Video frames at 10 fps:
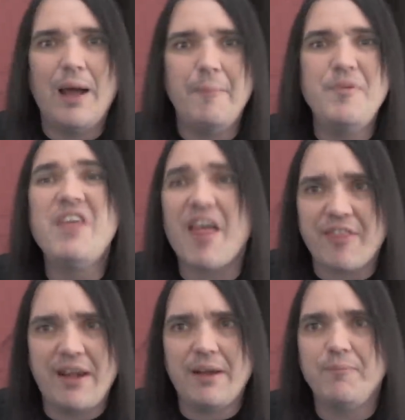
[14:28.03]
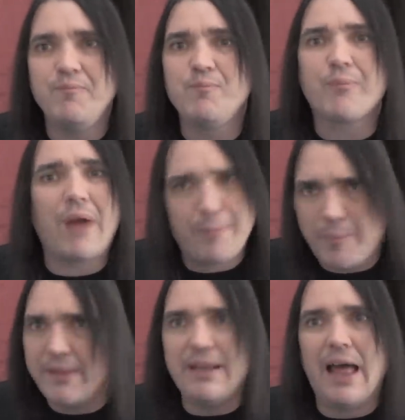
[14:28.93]
Nothing.
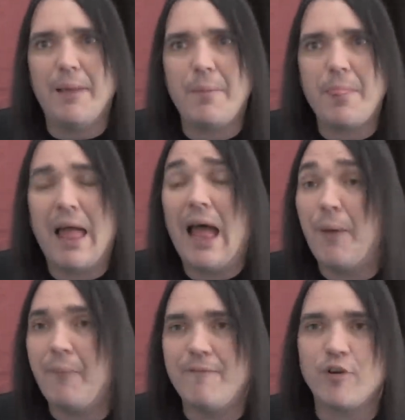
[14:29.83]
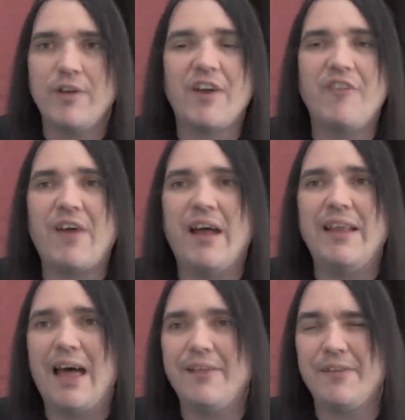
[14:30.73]
Probably not. However, if I
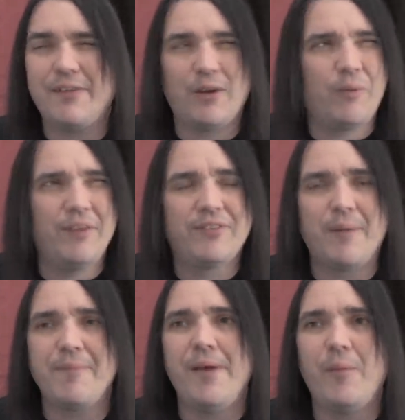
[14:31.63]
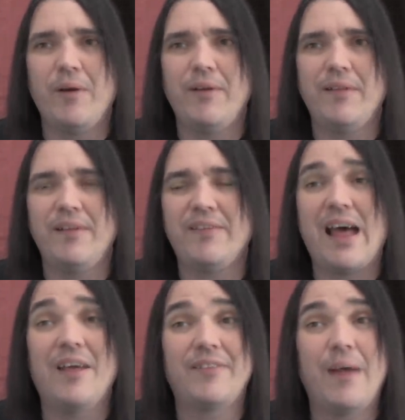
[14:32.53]
found out that there was something weird in this
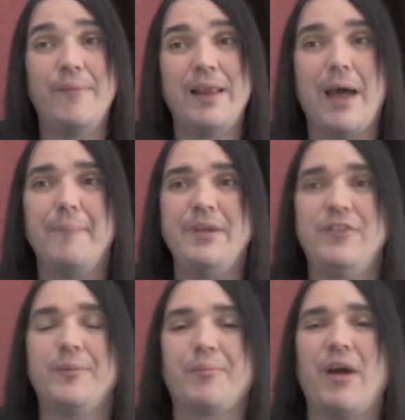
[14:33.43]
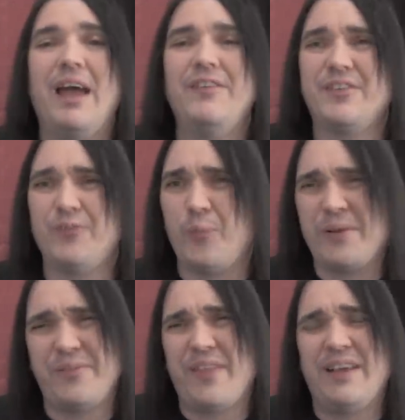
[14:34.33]
house, I would not be surprised because
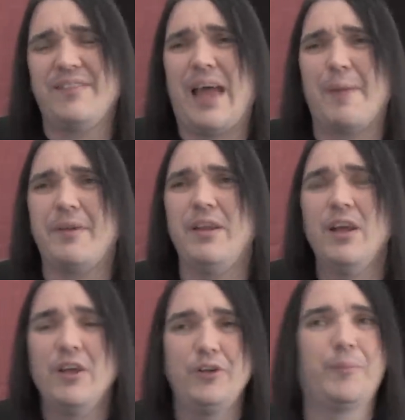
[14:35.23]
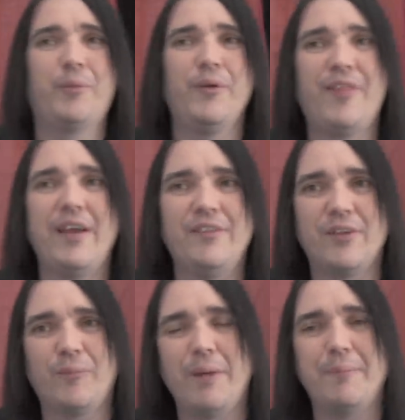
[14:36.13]
weird things happen. You put things
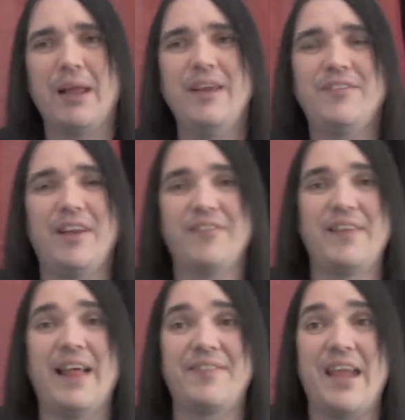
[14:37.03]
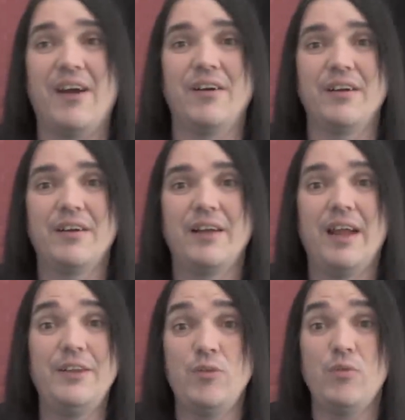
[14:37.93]
in one place and it's not there,
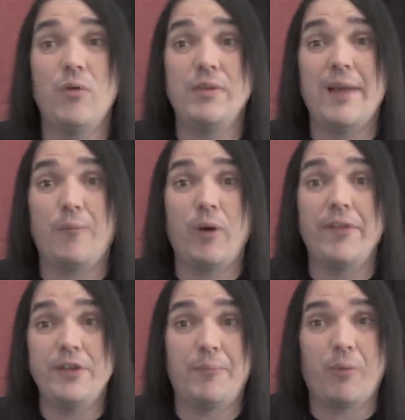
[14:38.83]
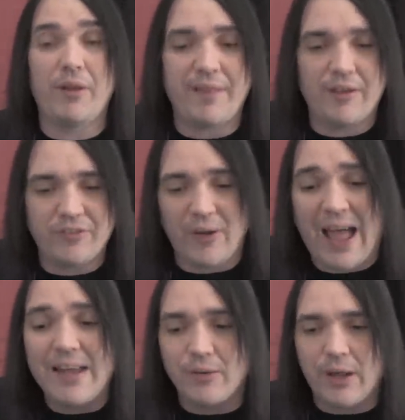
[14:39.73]
and you know damn well that you put it there. So
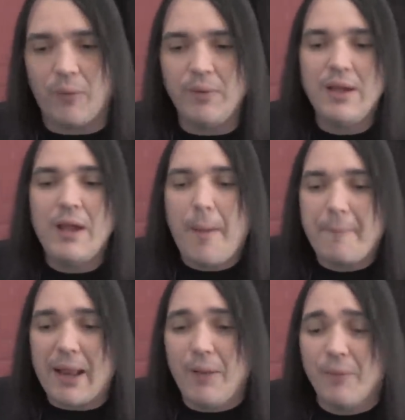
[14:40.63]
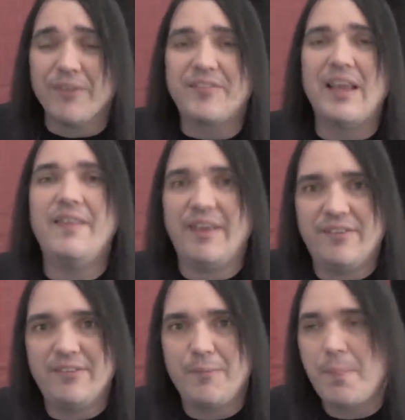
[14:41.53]
I don't know. But I will say
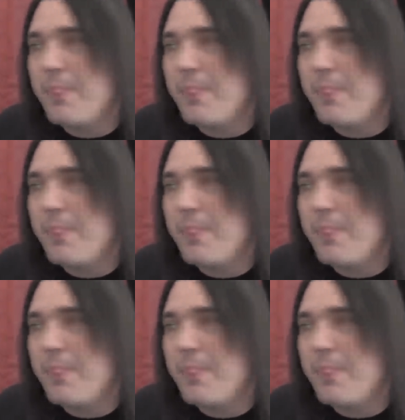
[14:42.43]
this.